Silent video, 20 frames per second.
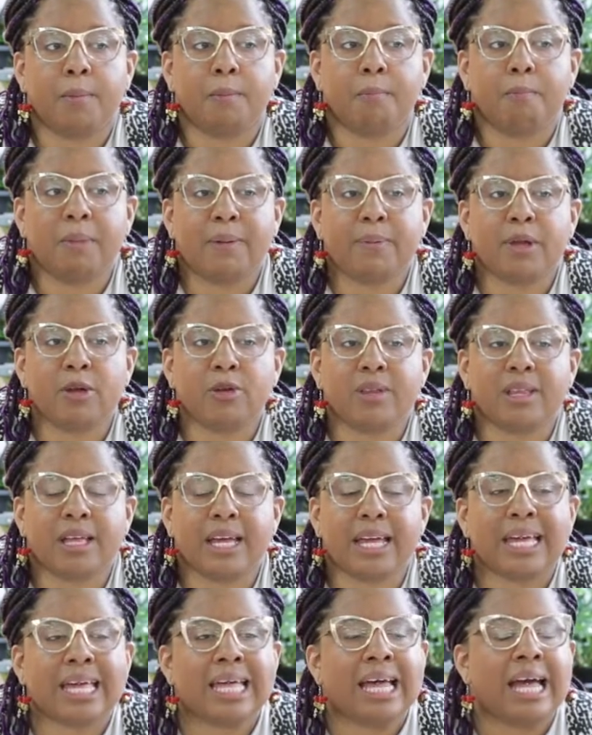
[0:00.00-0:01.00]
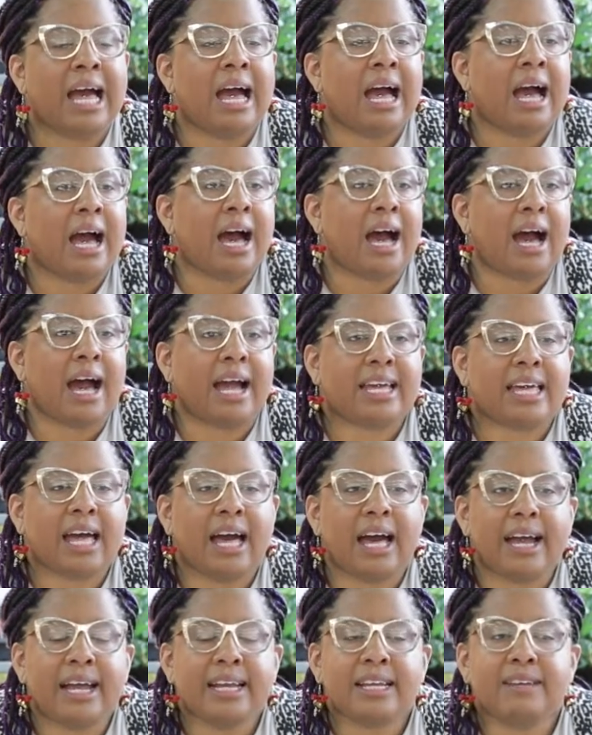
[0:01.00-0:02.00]
maybe you're like, I
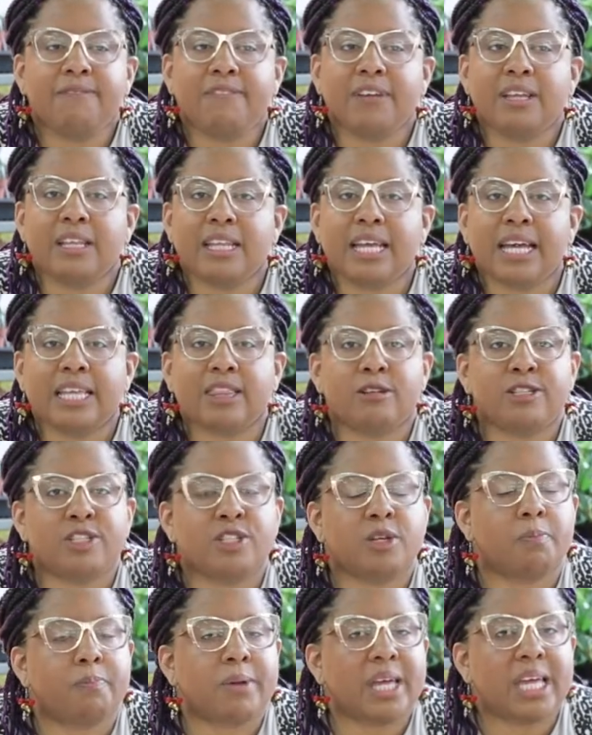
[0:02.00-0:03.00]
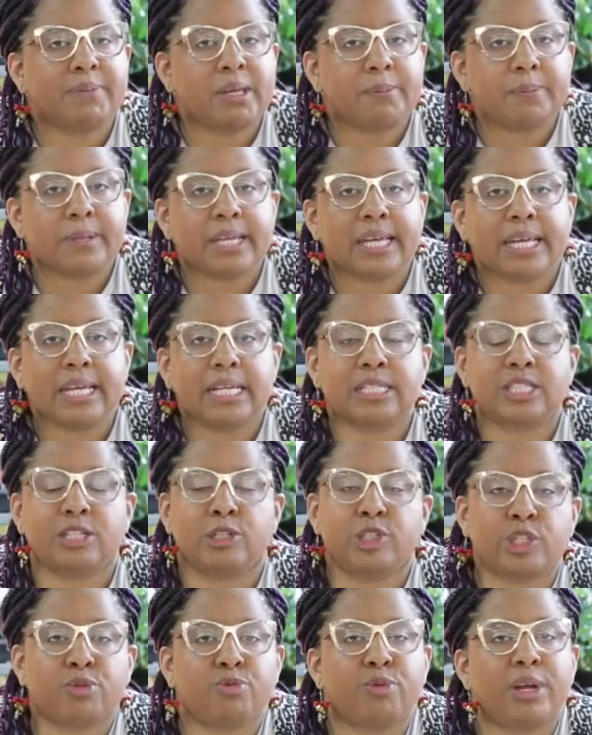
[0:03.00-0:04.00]
kind of feel like they're still baby plants, they're
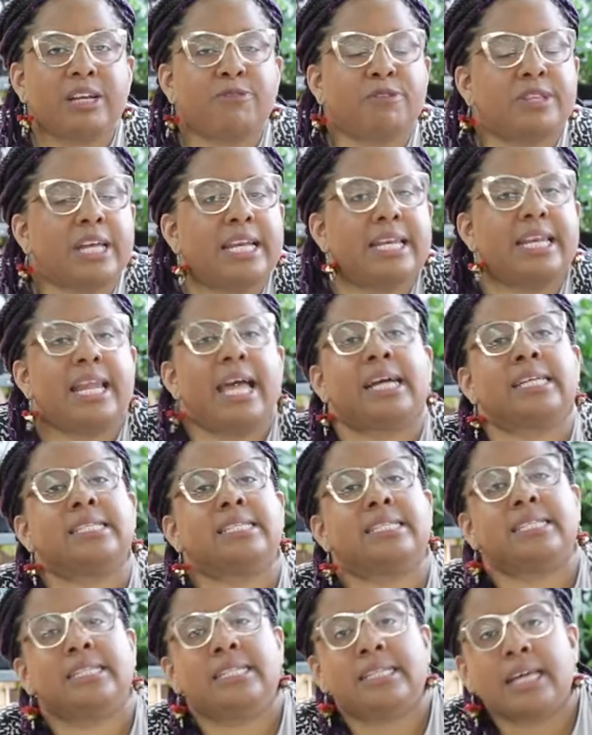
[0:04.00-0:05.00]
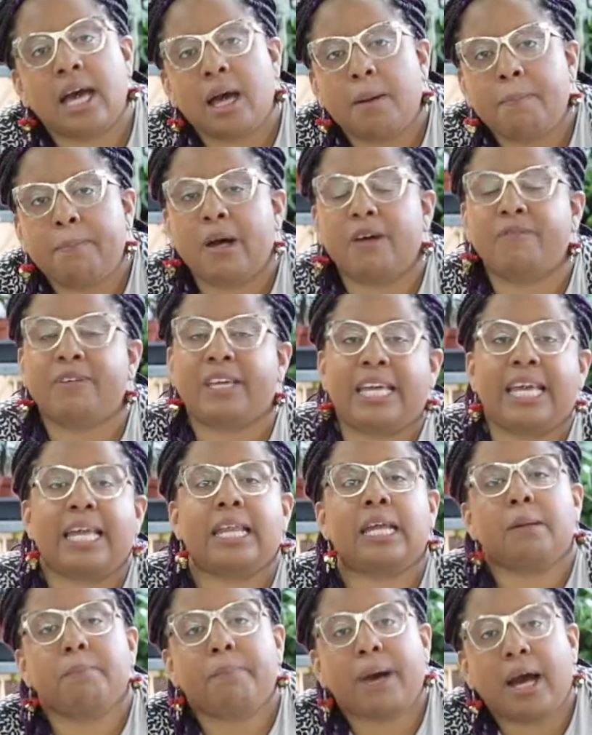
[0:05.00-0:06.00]
just ready for that next step of
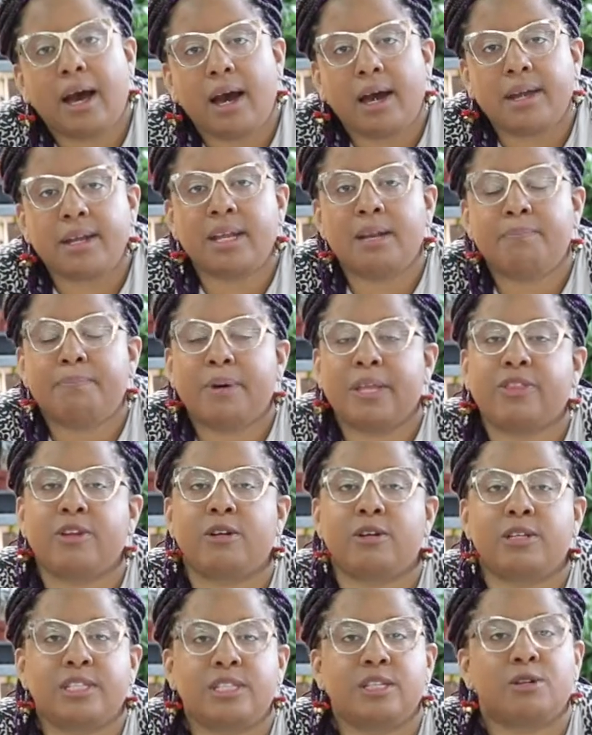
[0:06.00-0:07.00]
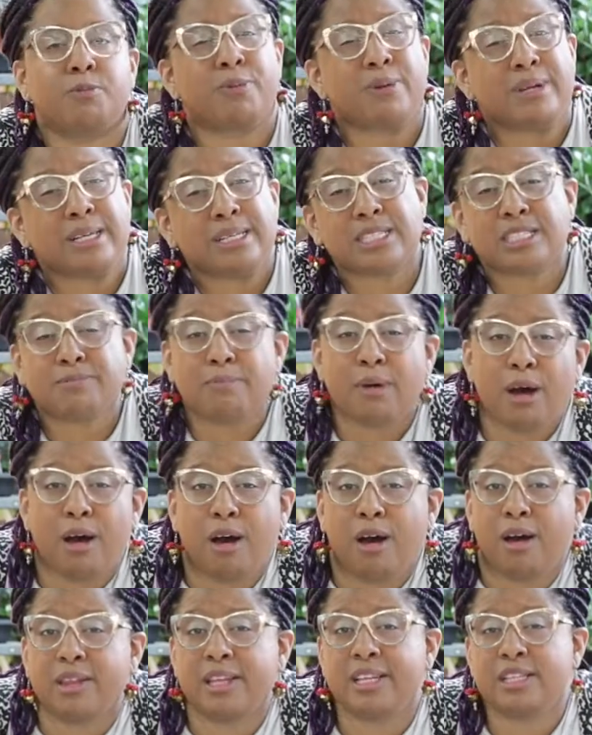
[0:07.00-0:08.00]
getting potted, but they're still pretty
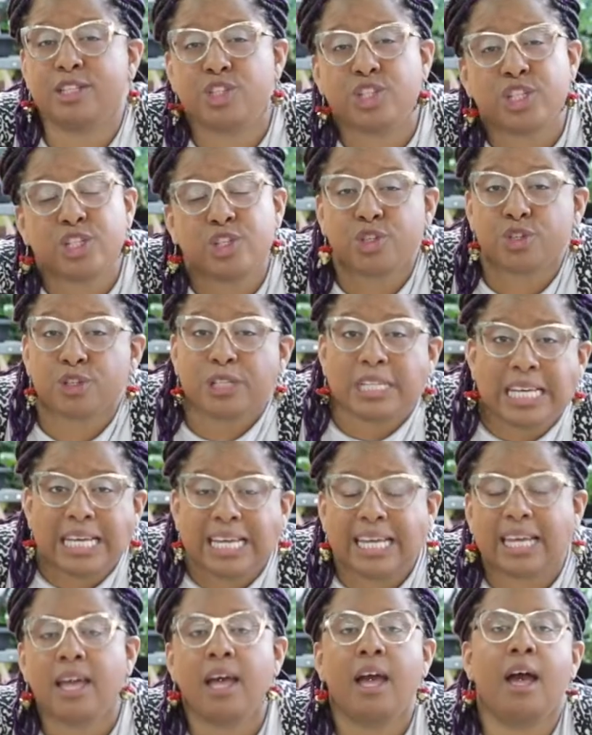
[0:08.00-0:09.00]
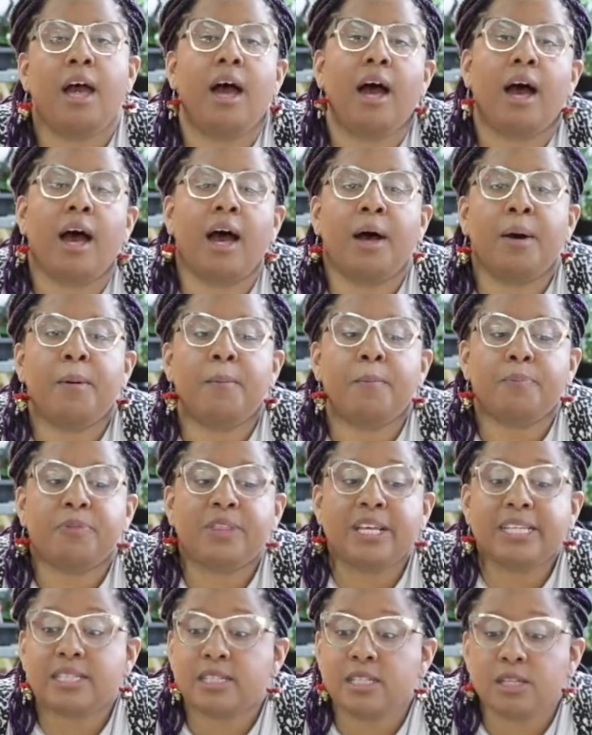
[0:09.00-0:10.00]
small and gingerly.
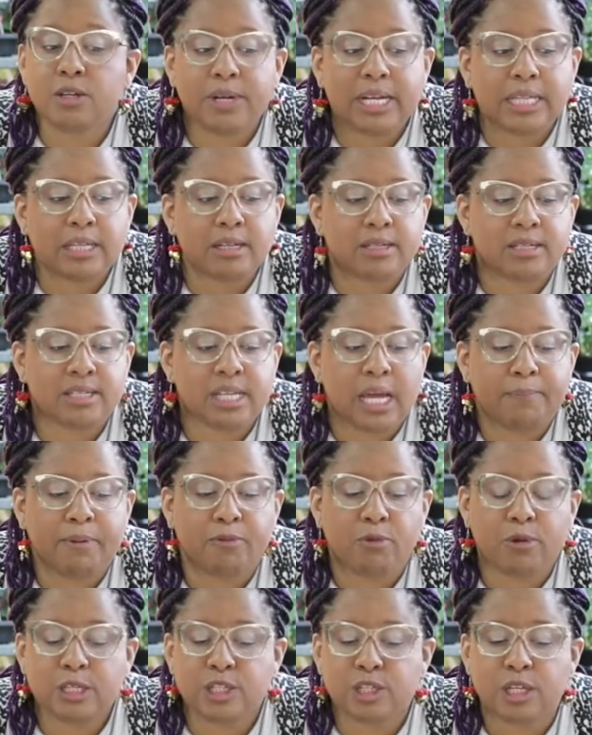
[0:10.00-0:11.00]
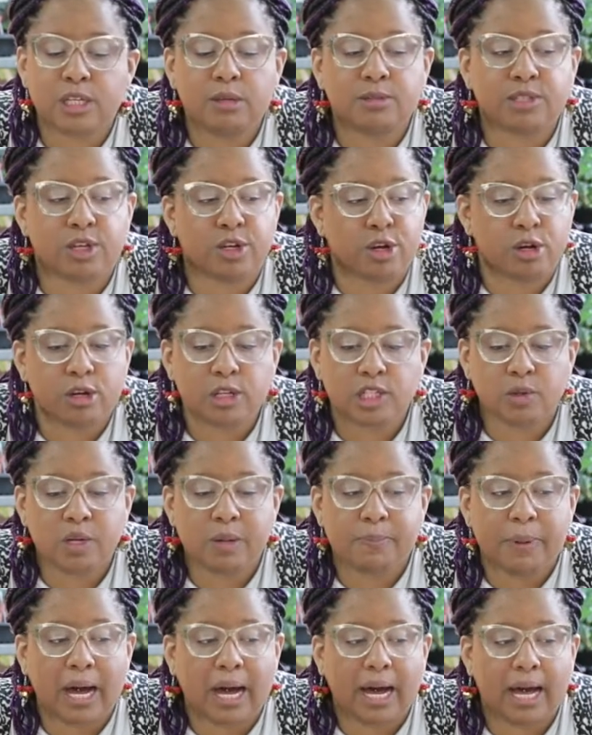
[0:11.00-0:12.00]
This is a great little step, but we're just gonna use a nursery
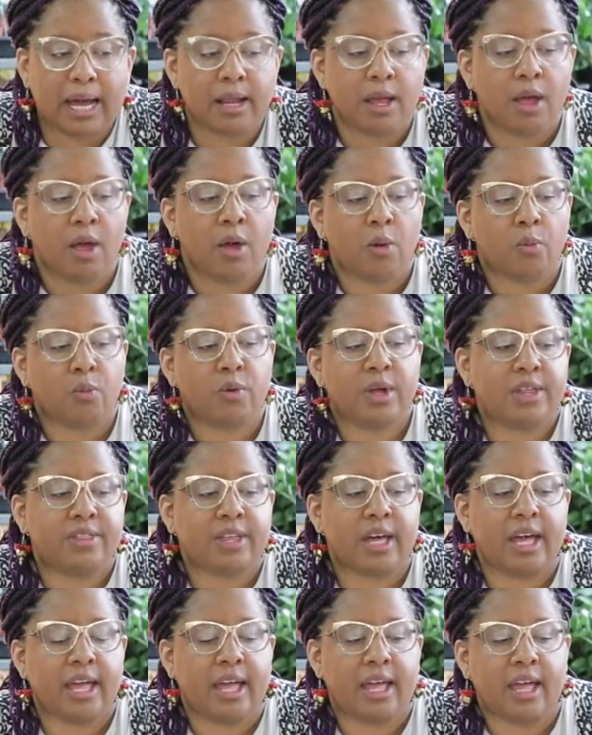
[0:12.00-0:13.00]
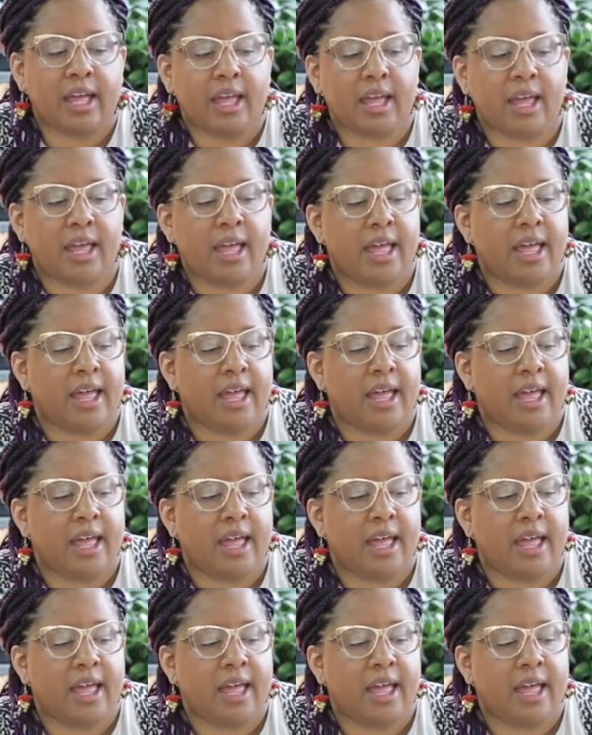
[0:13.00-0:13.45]
pot with a